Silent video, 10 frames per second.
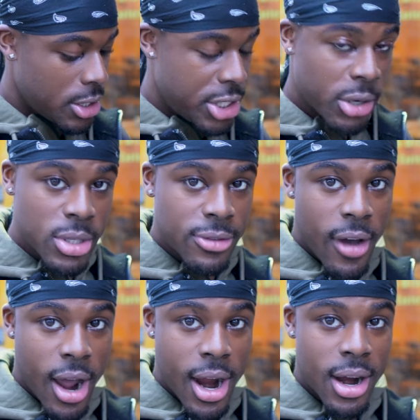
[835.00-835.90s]
Gym was
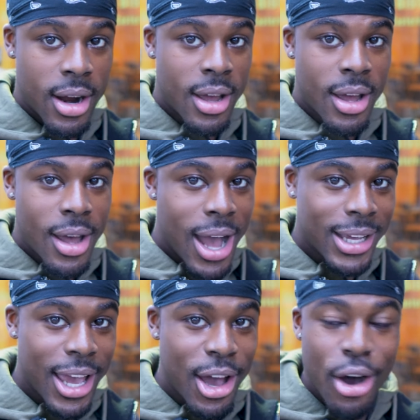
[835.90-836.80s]
fire. I
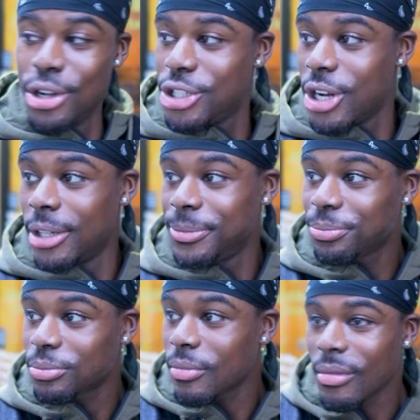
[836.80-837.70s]
can't hold you though.
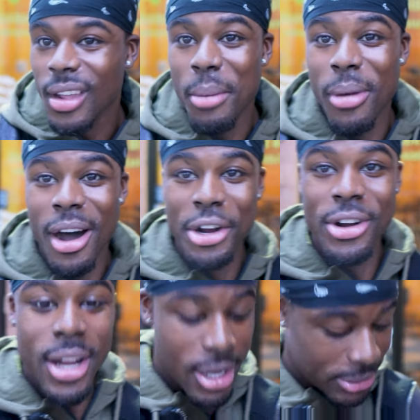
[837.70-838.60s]
I'm hungry
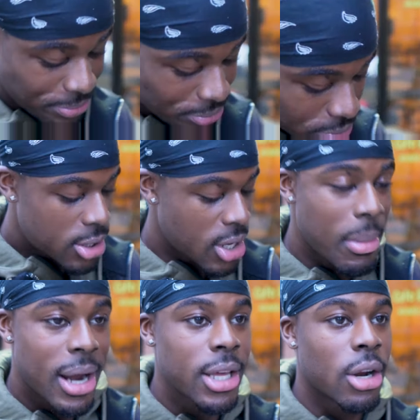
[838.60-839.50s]
now. So I'm
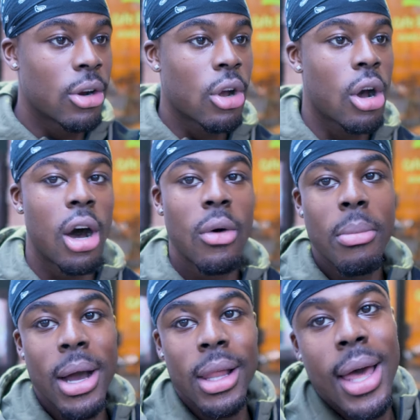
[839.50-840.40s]
about to get on a call with
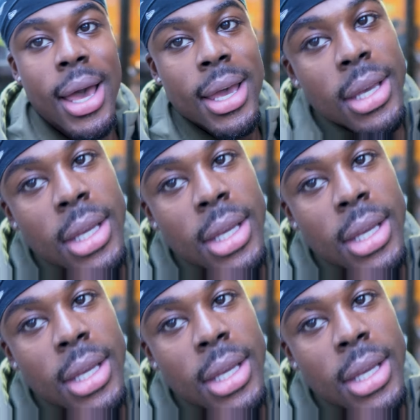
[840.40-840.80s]
my client.